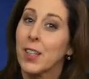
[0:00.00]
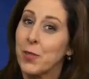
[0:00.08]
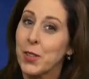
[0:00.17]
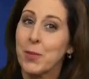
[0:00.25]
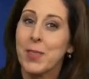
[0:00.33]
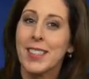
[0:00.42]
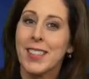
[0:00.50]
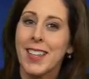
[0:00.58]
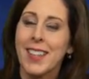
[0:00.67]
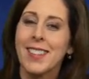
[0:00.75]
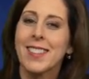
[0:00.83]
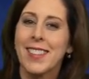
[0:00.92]
and with me
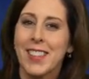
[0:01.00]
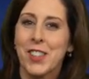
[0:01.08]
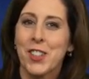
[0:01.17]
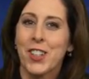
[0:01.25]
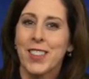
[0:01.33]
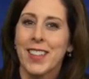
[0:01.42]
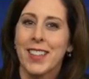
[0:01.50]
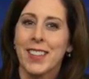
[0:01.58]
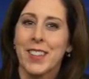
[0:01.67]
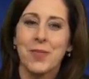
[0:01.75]
today is John Kelly.